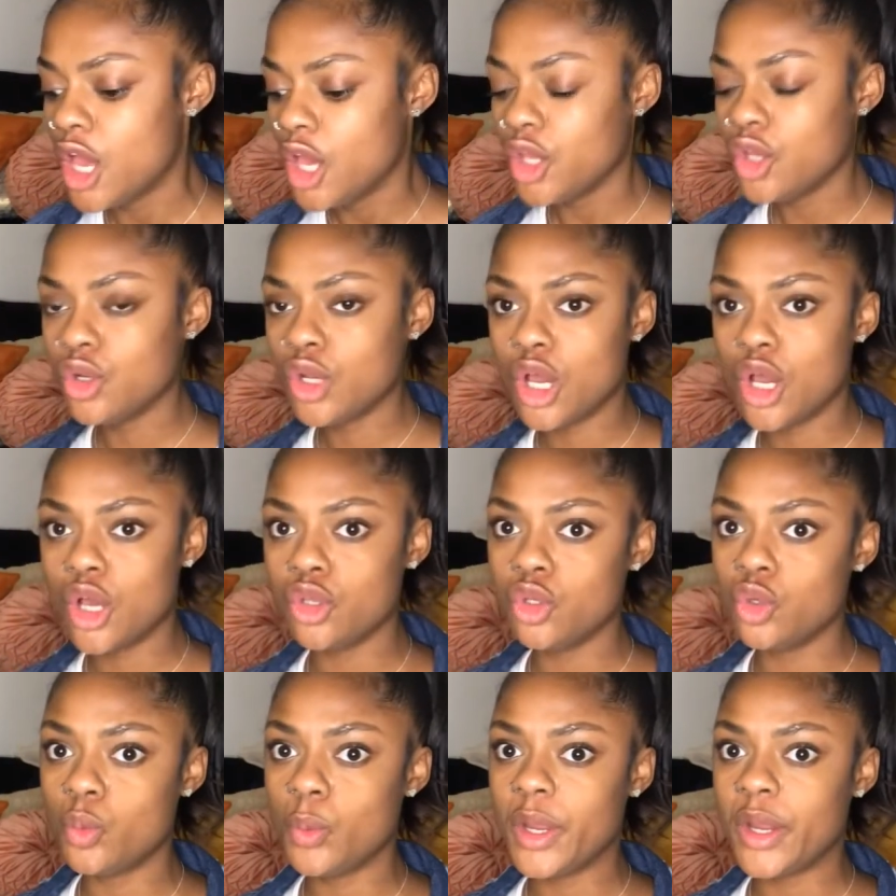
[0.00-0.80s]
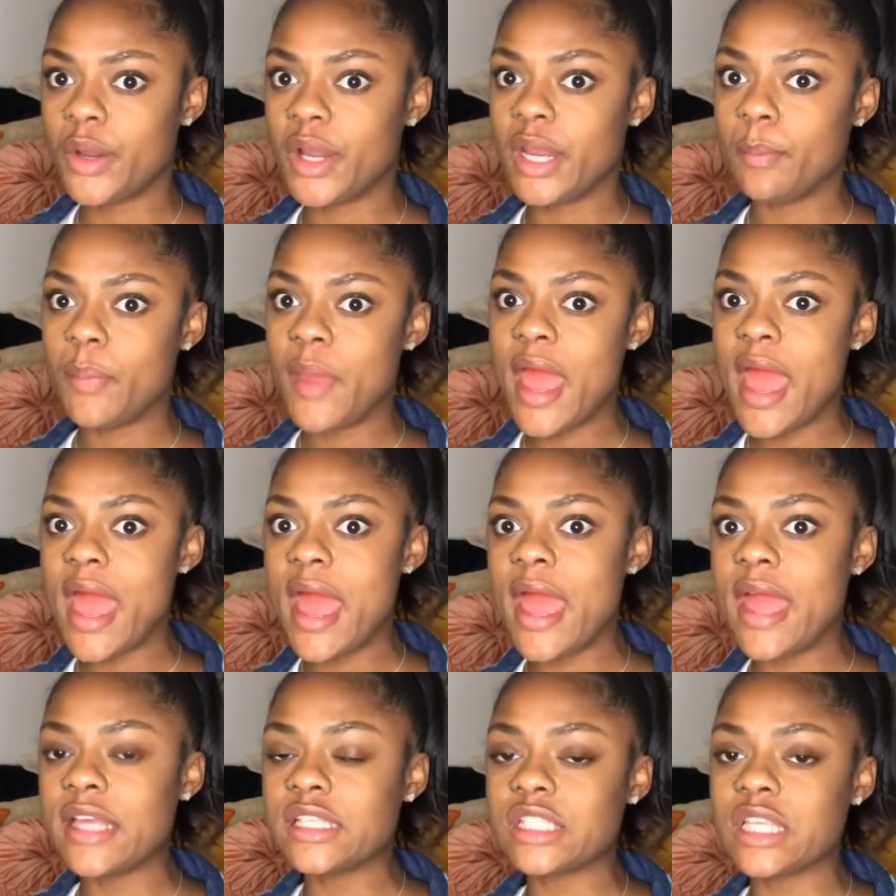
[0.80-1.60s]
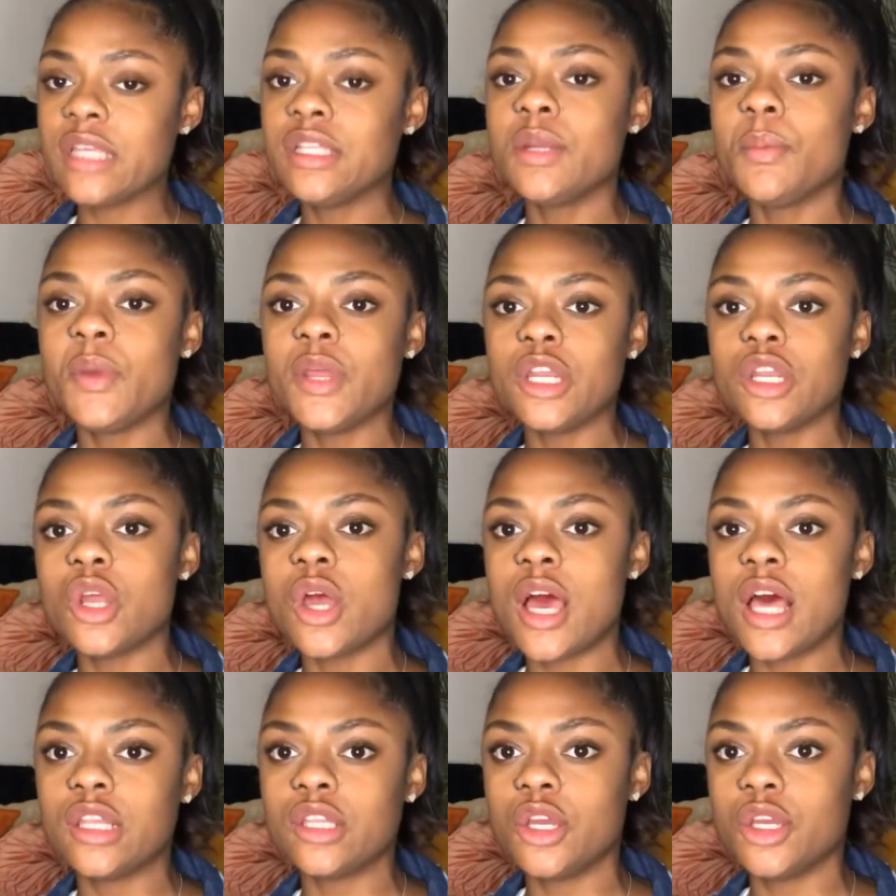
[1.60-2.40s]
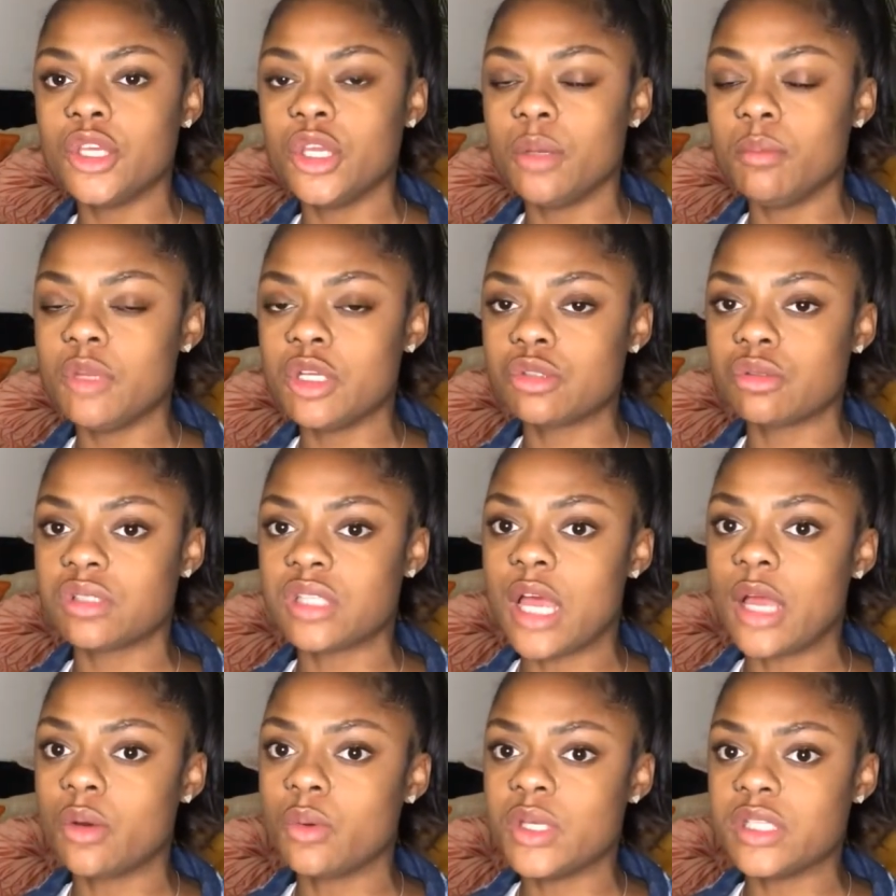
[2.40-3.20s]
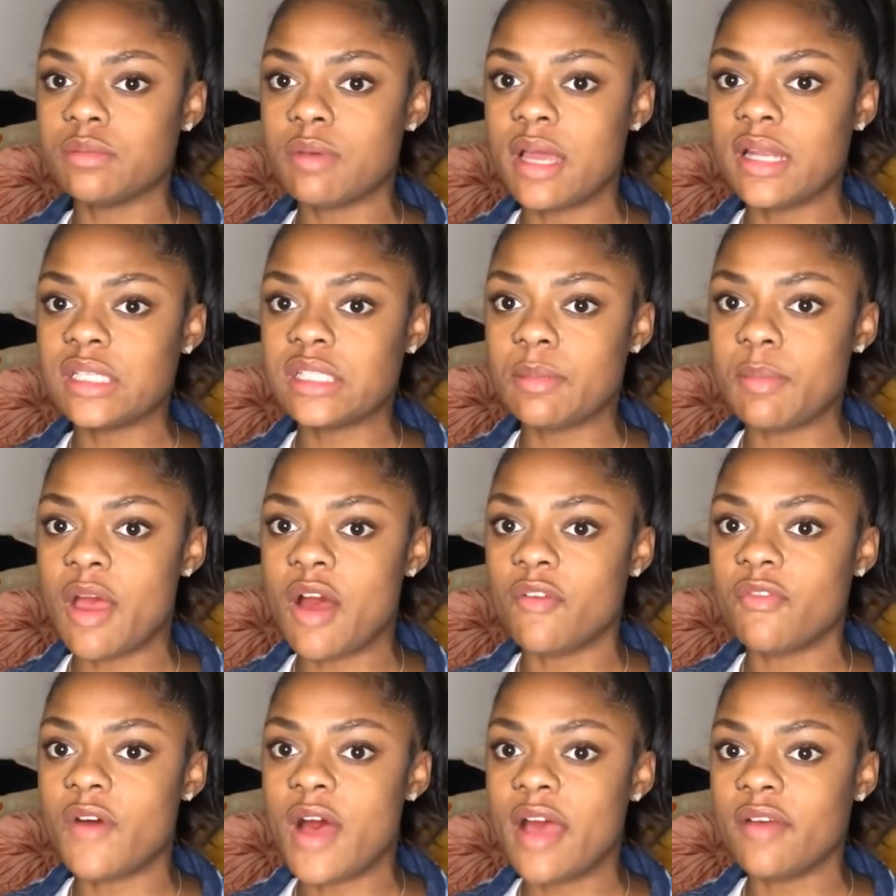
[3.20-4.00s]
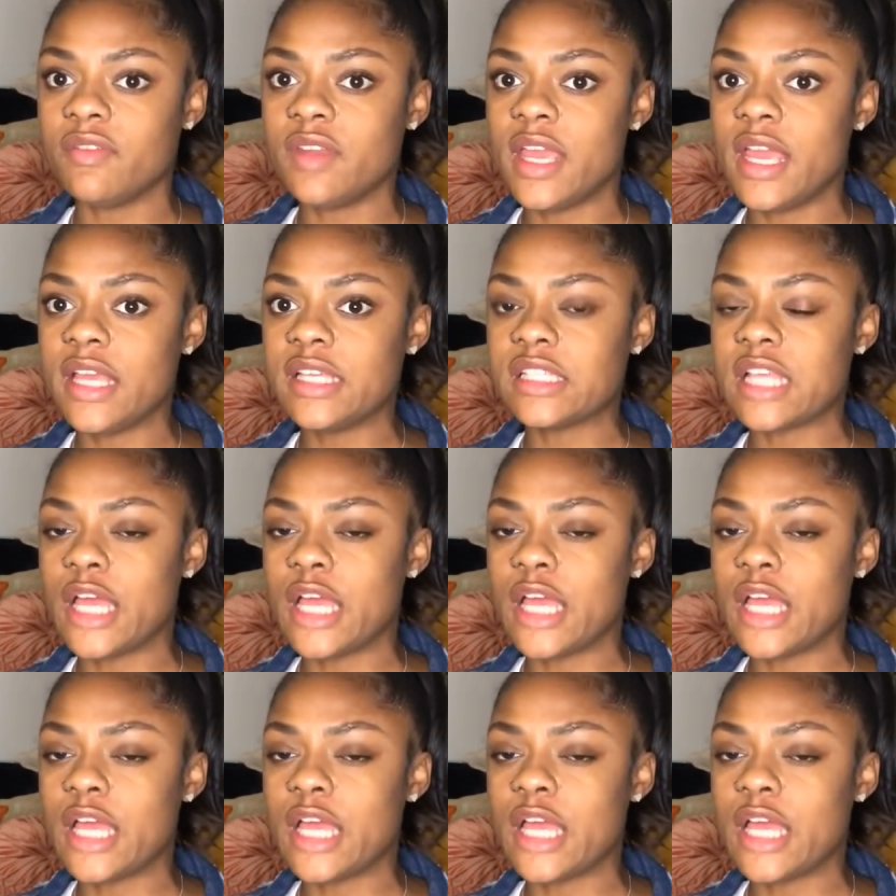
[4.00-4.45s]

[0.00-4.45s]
you wearing pads, depending on how long your menstrual cycle is, mine is about 5 days.